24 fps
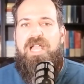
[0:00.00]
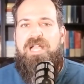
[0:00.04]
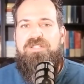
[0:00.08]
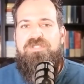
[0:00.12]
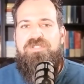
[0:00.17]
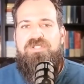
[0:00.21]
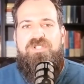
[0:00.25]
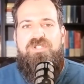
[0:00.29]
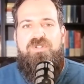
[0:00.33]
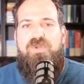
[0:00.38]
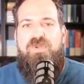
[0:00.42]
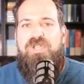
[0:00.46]

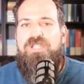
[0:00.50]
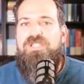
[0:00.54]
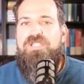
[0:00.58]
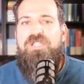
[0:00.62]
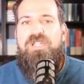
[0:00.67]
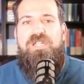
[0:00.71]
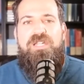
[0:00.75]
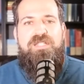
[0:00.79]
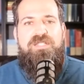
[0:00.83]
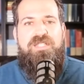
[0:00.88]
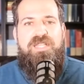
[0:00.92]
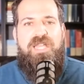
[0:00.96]

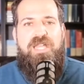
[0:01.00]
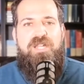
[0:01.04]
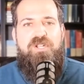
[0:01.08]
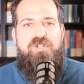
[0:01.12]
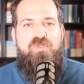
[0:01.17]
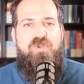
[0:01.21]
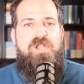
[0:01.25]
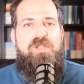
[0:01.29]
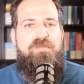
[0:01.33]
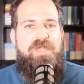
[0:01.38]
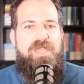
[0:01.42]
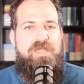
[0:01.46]
twisted as that
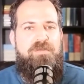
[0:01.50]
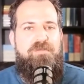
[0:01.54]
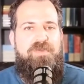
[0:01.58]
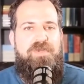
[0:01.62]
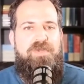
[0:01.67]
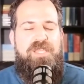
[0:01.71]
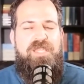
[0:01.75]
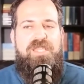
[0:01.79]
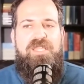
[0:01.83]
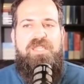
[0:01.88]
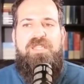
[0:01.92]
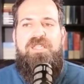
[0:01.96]
joy may
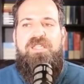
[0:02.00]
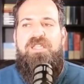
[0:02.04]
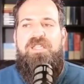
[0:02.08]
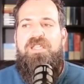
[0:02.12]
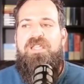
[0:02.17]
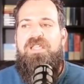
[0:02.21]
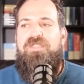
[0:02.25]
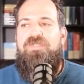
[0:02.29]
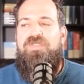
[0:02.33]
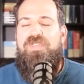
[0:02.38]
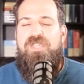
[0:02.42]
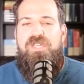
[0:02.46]
be,
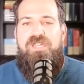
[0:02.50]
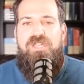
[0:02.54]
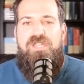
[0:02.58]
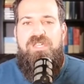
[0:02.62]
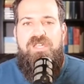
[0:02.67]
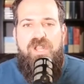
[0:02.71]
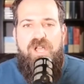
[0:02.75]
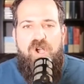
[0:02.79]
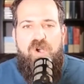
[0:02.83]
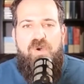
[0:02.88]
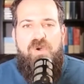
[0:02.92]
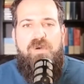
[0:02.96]

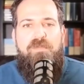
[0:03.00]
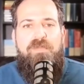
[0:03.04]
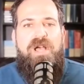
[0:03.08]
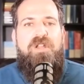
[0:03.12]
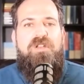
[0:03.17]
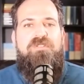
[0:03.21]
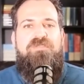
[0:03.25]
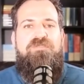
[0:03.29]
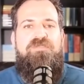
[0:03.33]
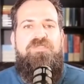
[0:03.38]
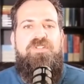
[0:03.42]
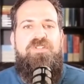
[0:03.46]
no amount
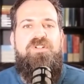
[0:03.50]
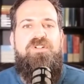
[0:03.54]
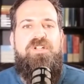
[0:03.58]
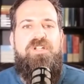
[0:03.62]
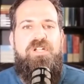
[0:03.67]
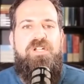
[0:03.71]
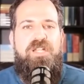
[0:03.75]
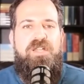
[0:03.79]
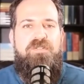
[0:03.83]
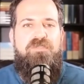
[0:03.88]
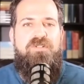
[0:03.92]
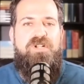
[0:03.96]
of fear
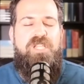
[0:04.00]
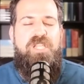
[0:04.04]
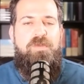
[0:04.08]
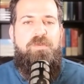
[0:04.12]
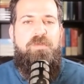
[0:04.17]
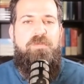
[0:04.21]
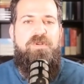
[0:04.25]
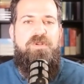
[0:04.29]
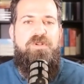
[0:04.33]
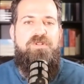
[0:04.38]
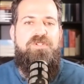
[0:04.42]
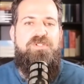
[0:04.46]
could ever keep a
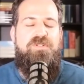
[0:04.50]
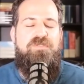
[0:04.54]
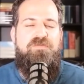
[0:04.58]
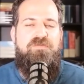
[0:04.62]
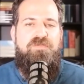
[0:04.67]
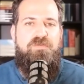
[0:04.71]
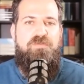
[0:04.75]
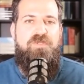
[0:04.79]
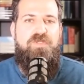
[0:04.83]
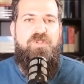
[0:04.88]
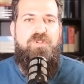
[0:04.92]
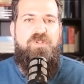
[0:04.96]
person
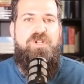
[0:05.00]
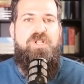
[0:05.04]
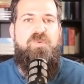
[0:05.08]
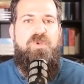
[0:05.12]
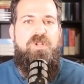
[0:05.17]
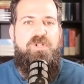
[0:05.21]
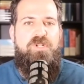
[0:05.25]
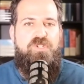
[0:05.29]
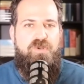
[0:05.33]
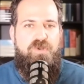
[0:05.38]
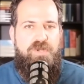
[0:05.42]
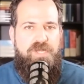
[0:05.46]
from learning
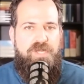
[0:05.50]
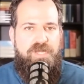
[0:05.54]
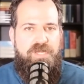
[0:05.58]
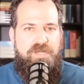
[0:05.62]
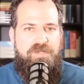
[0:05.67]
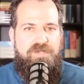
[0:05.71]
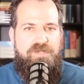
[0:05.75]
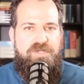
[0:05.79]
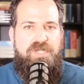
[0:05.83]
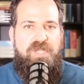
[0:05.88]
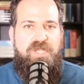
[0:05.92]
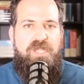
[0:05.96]
what joy
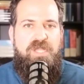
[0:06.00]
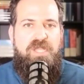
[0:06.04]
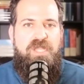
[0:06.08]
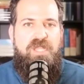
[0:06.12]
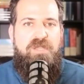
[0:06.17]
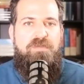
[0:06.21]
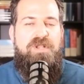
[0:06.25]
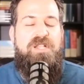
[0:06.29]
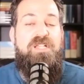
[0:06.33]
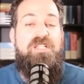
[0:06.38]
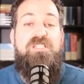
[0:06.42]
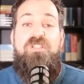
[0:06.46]
is,
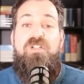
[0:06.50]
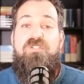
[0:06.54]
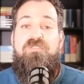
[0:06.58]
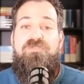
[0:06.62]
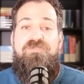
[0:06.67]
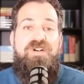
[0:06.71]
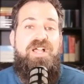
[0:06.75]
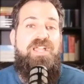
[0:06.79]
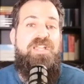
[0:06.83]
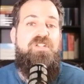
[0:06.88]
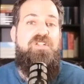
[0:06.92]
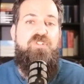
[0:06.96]
because they'll
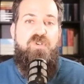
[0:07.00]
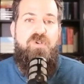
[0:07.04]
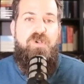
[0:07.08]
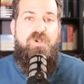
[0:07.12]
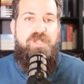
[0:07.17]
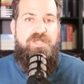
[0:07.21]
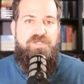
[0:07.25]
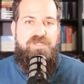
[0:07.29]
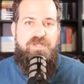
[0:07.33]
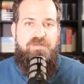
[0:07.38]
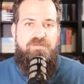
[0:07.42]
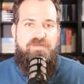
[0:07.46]
find joy
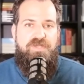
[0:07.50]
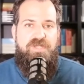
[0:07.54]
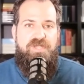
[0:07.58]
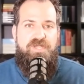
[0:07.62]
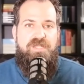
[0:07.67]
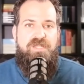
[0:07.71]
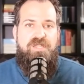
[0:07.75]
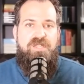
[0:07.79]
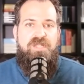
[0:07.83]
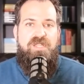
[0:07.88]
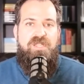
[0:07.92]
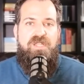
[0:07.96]
in something.
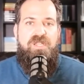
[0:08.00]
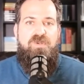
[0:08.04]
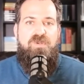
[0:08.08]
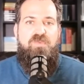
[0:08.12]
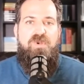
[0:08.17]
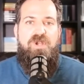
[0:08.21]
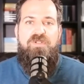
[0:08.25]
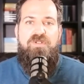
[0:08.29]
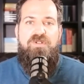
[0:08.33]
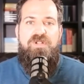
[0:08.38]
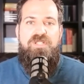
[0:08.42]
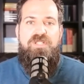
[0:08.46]

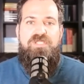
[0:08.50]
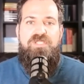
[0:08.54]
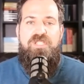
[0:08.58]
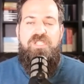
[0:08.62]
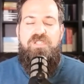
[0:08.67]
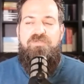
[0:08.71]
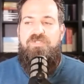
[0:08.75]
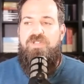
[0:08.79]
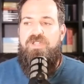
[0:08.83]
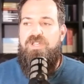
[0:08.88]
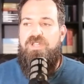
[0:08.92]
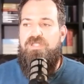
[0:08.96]
Whether it's
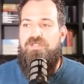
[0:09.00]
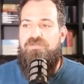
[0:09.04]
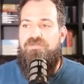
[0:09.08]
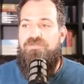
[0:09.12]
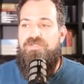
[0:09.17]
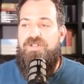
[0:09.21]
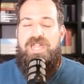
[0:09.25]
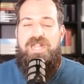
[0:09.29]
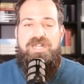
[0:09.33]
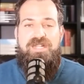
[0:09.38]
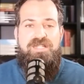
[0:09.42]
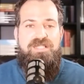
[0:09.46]
even the
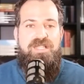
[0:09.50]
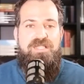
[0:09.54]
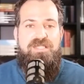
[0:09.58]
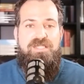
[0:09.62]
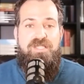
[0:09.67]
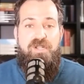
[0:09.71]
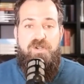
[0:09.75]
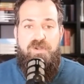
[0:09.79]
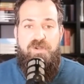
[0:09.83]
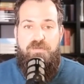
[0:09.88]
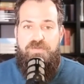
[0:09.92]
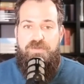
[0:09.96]
fact that
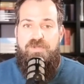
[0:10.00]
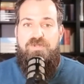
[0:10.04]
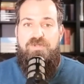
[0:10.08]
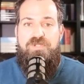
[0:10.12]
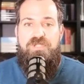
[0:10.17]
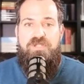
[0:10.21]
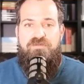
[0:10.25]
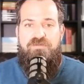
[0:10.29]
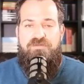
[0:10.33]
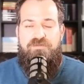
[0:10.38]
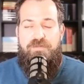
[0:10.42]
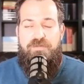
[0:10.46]
their
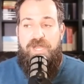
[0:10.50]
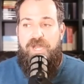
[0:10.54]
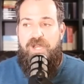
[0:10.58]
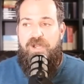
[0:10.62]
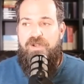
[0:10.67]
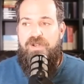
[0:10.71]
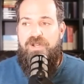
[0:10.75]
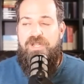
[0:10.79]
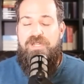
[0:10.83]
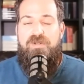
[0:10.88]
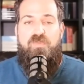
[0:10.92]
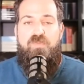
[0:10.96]
abusive
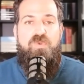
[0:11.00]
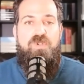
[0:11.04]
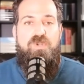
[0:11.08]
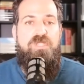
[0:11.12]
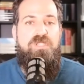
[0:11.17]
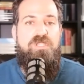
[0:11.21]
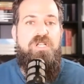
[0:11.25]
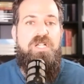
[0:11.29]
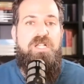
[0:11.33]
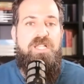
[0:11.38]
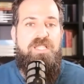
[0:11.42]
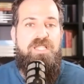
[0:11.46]
parent would
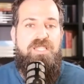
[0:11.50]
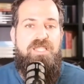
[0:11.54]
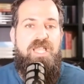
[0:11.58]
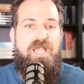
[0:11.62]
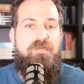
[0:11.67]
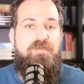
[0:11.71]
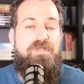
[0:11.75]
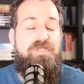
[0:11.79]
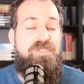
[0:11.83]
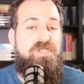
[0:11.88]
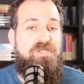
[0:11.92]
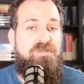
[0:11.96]
look at
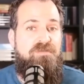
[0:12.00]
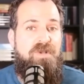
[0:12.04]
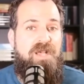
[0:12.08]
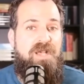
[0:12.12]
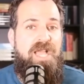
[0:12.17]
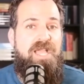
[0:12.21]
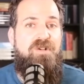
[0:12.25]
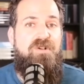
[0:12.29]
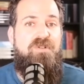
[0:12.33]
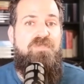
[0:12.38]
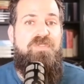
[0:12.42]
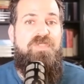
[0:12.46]
them and
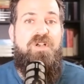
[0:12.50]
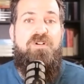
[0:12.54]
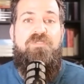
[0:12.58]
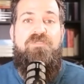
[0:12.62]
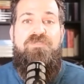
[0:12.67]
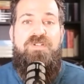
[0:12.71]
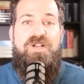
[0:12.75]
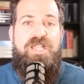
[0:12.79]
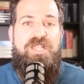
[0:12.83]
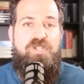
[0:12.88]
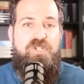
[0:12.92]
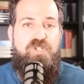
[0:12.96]
smile, they'll
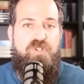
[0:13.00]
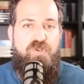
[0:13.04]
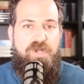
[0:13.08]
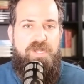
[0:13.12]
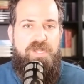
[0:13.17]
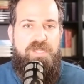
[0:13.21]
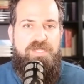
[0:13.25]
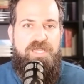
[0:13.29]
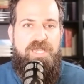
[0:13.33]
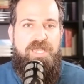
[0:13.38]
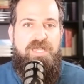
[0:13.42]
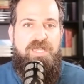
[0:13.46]
find joy
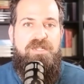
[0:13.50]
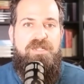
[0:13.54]
in that.